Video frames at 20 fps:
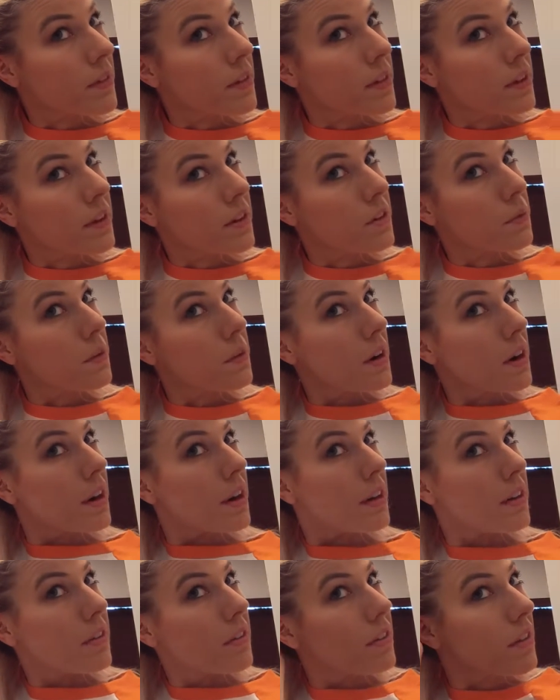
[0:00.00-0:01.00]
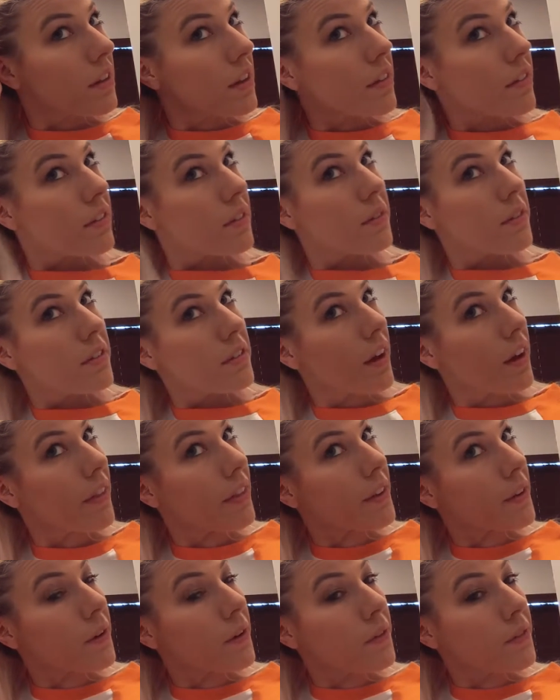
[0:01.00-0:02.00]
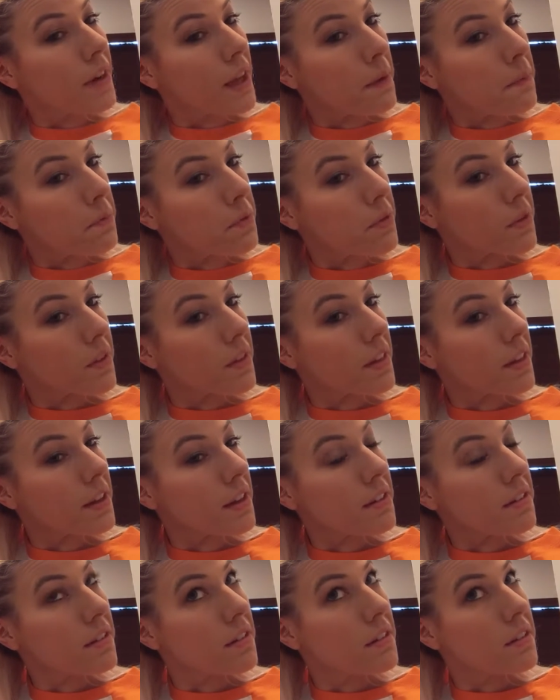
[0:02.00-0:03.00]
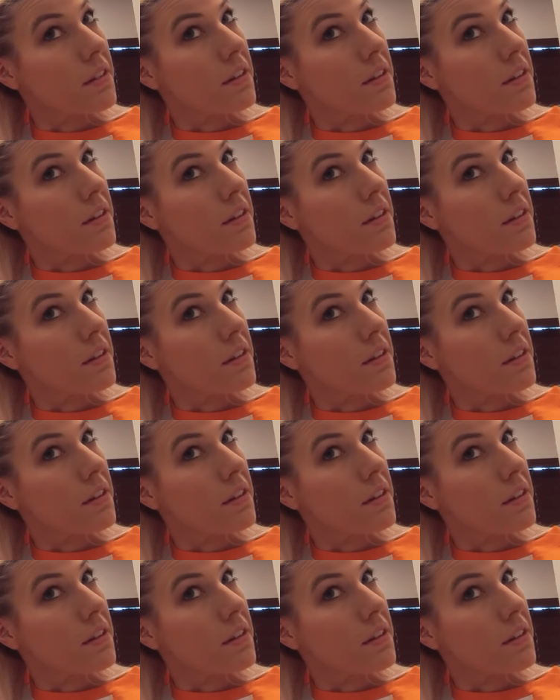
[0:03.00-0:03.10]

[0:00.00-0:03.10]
it is what it is. Everyone's got their own names for things.